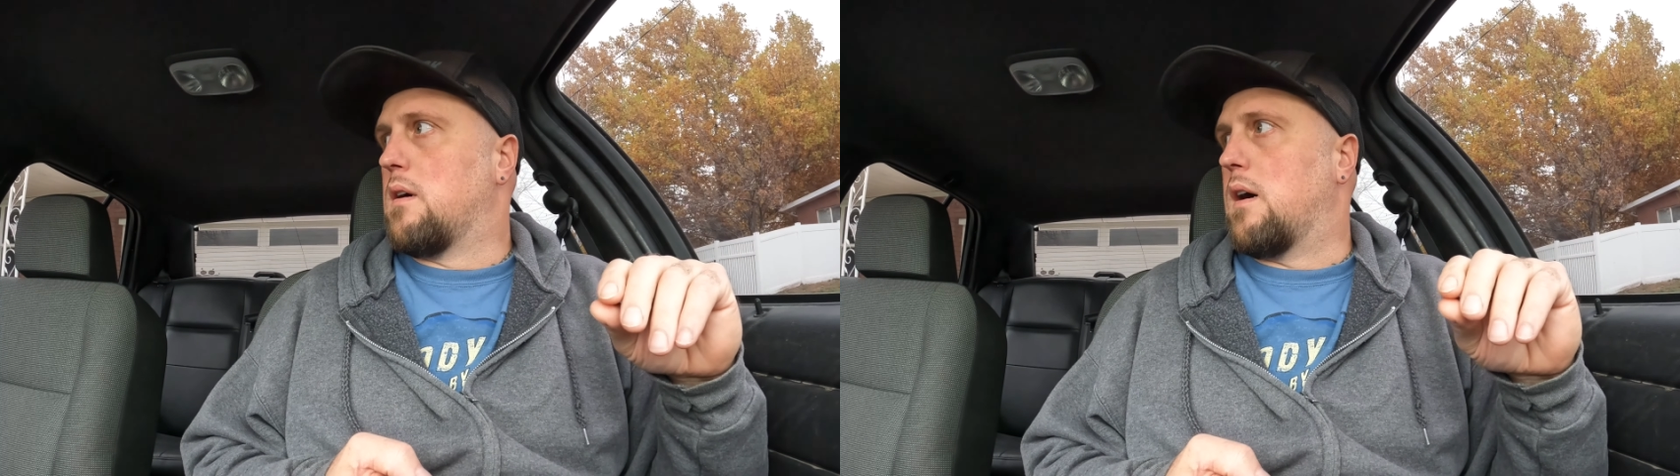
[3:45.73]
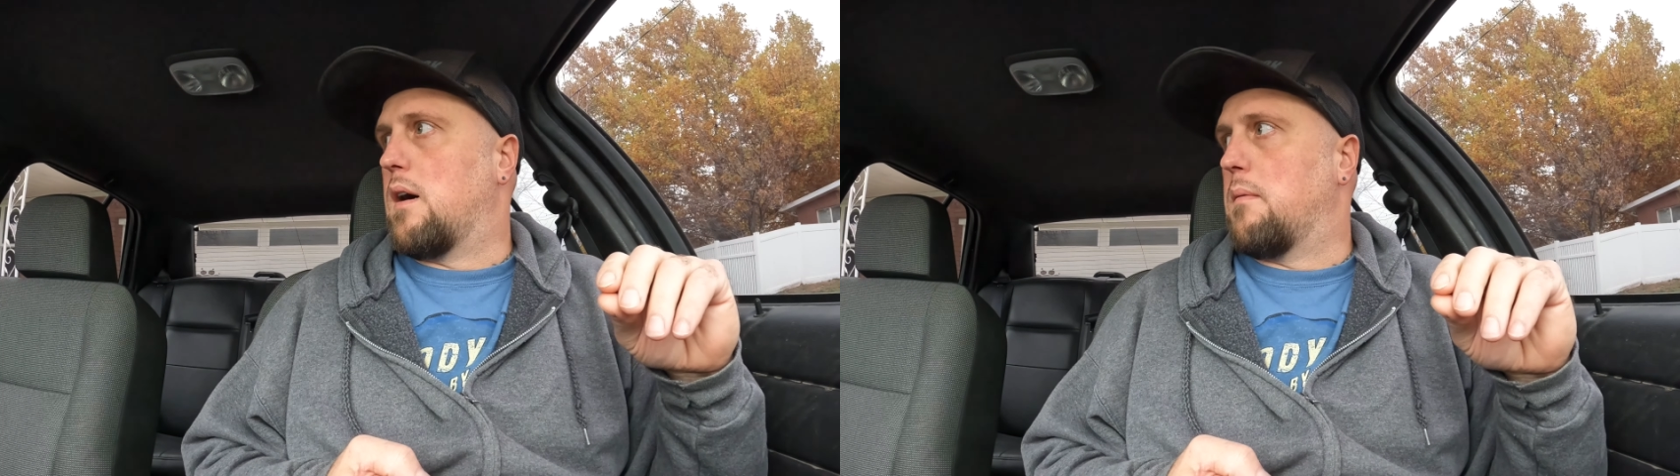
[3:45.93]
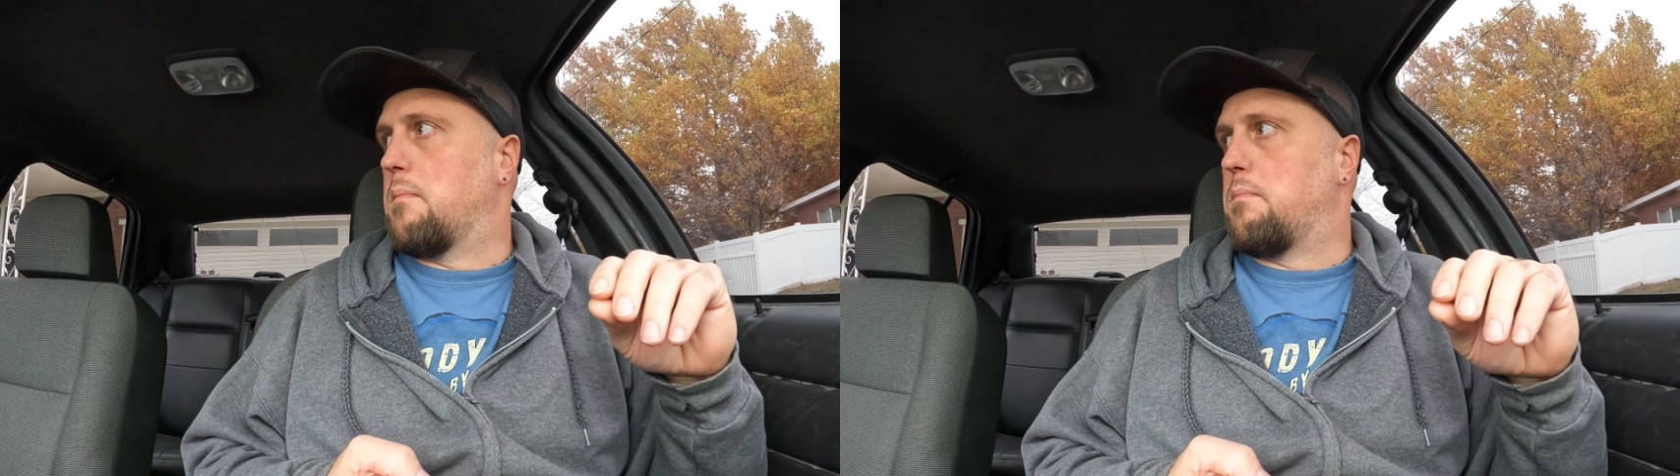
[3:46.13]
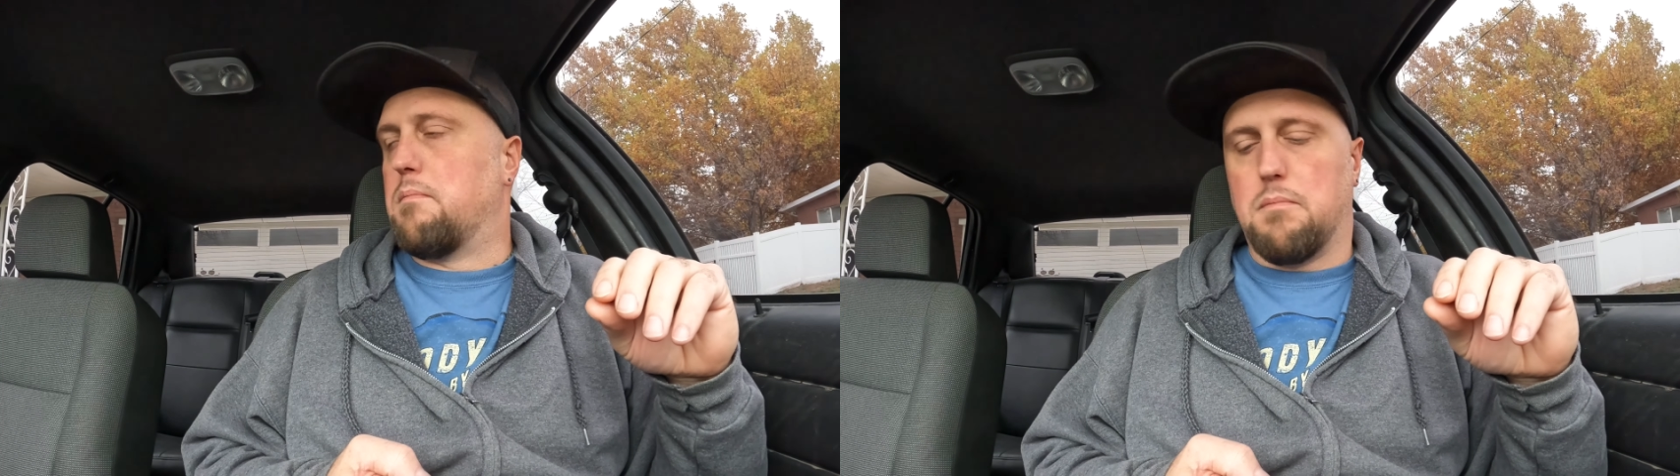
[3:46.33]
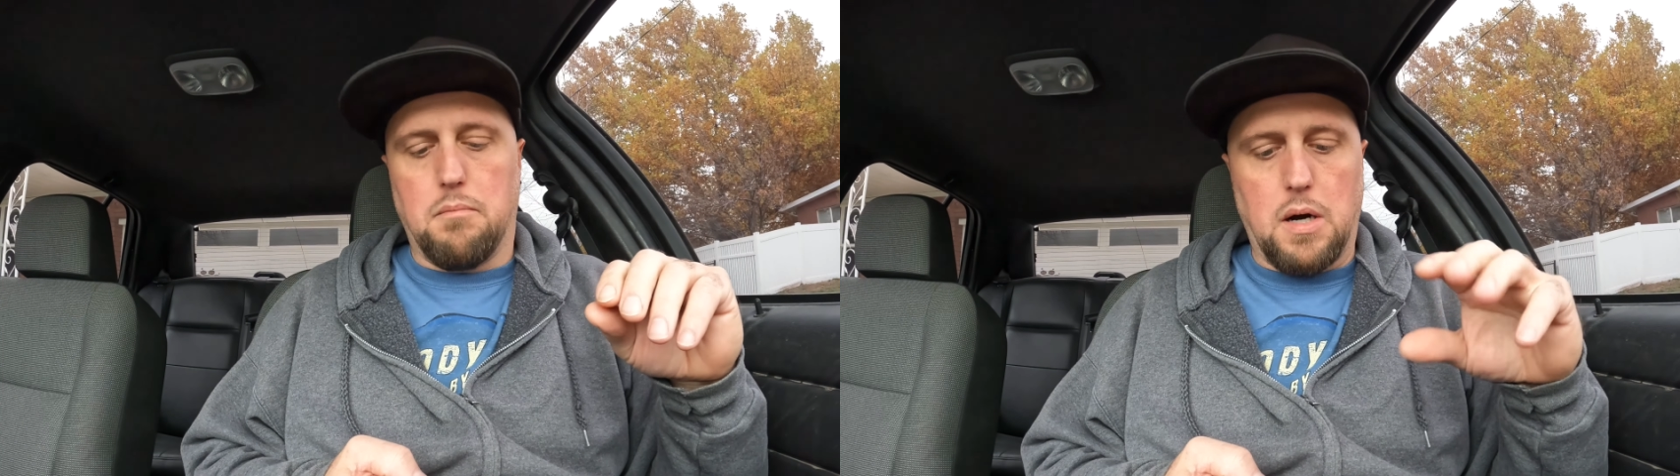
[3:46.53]
Um,
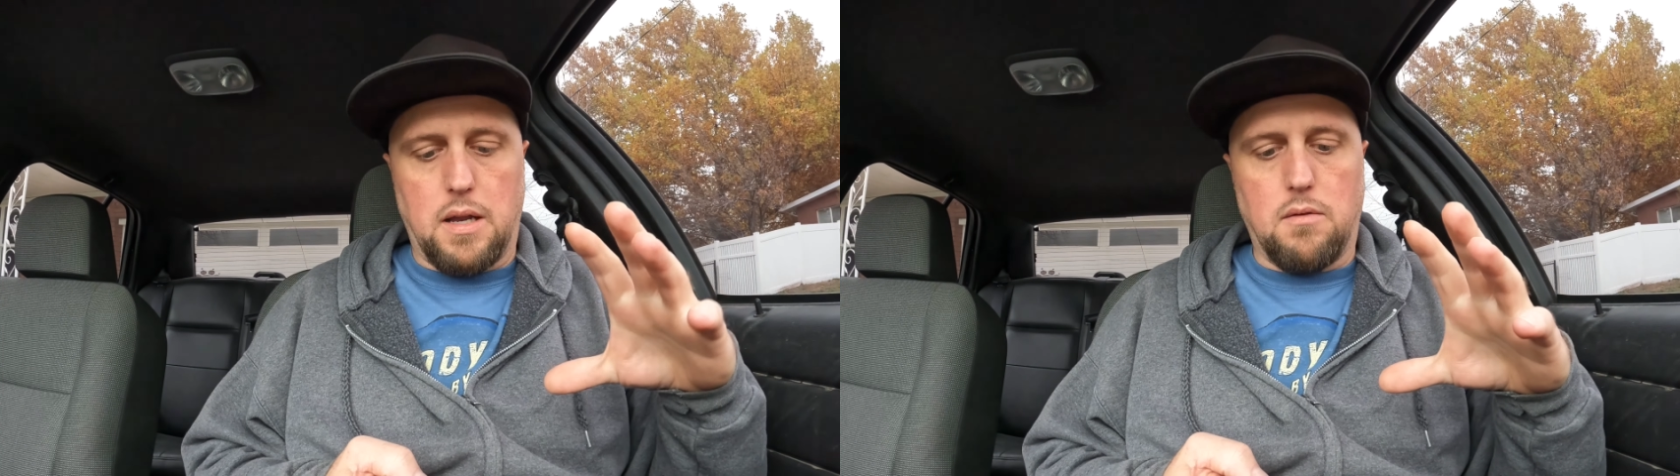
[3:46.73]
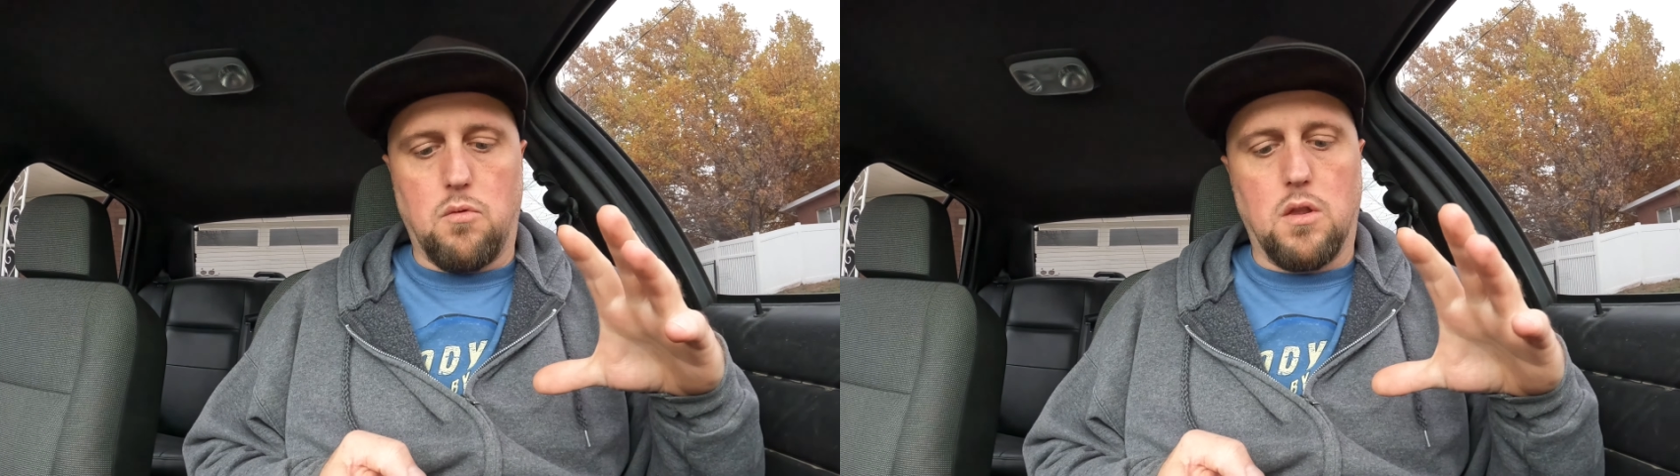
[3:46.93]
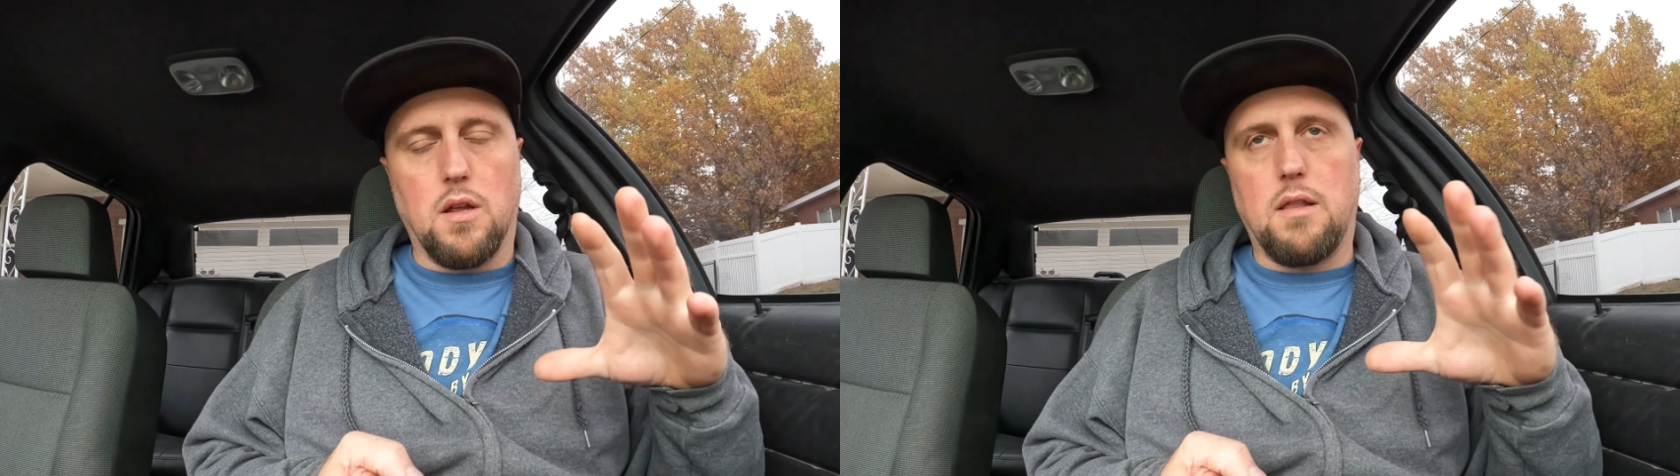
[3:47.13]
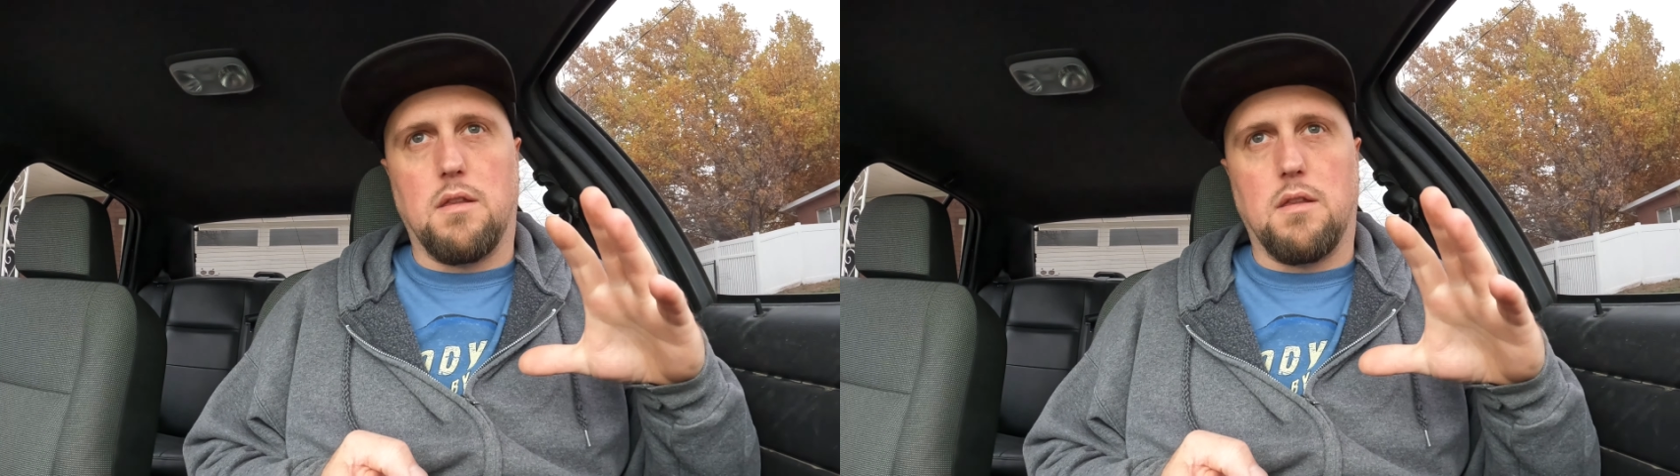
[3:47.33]
but the,